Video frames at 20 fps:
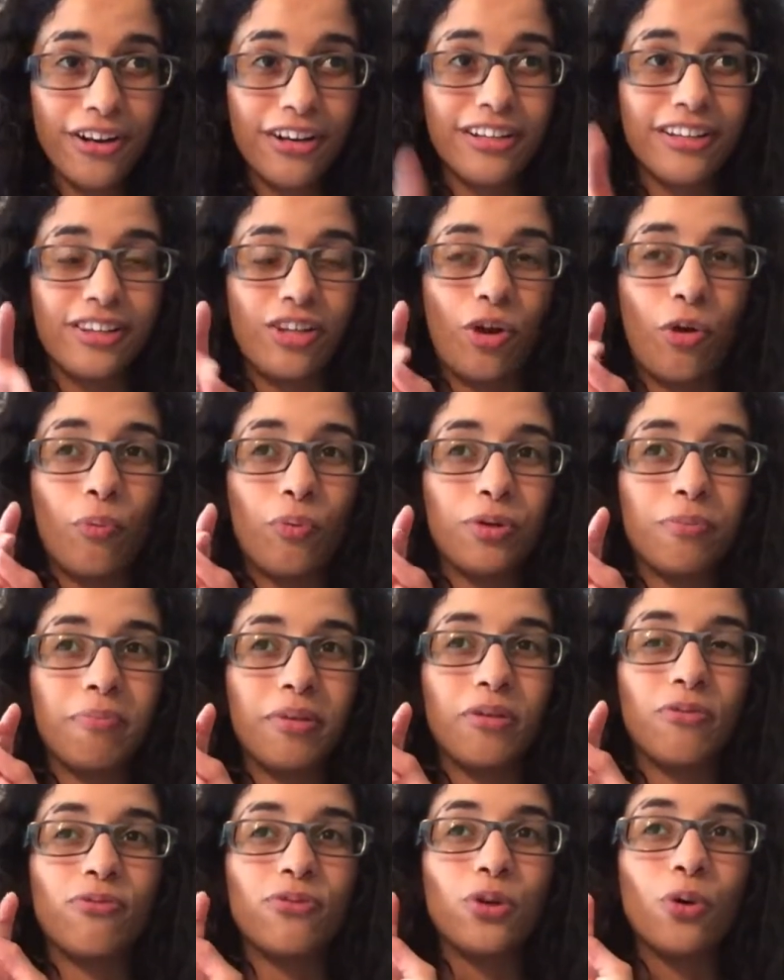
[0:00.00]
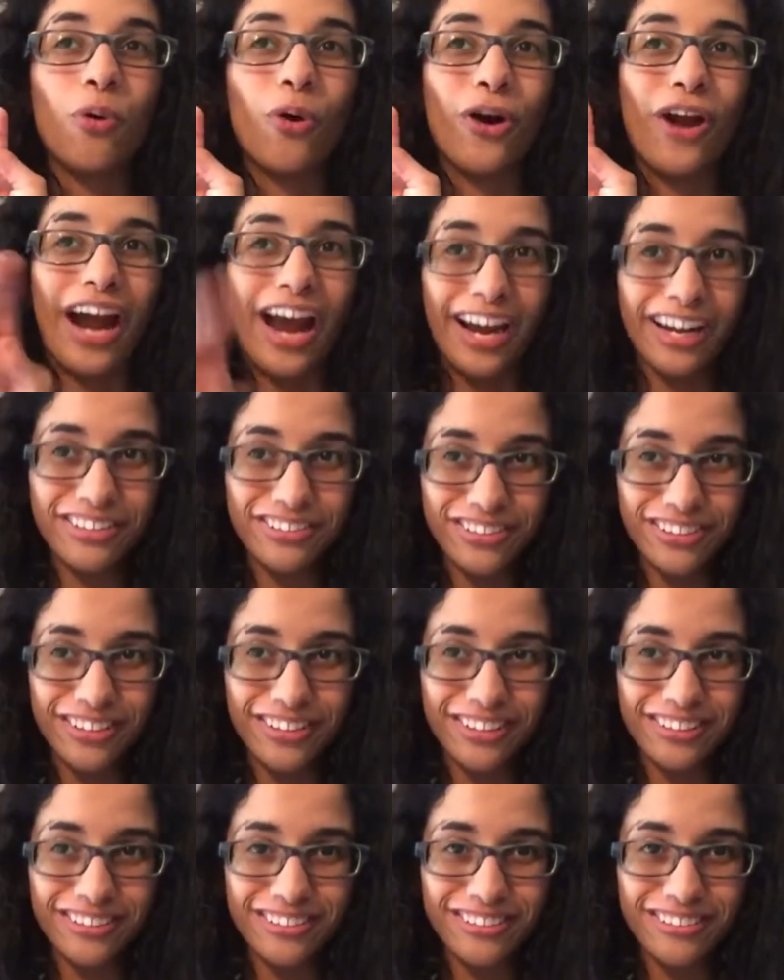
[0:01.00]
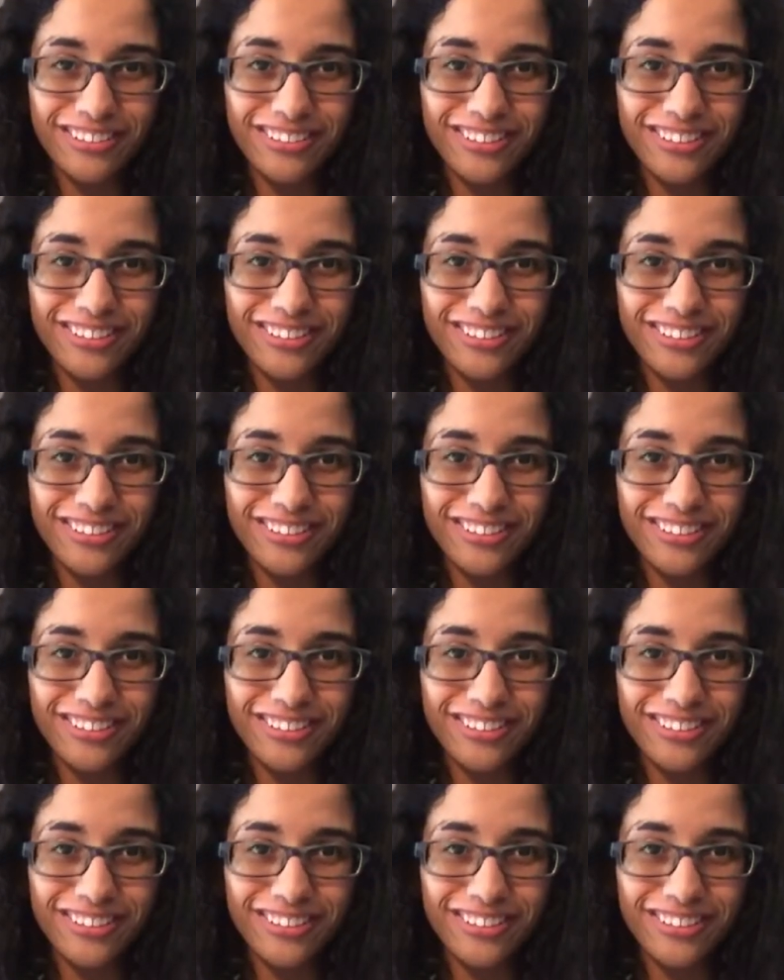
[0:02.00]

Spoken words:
there would be fewer accidents,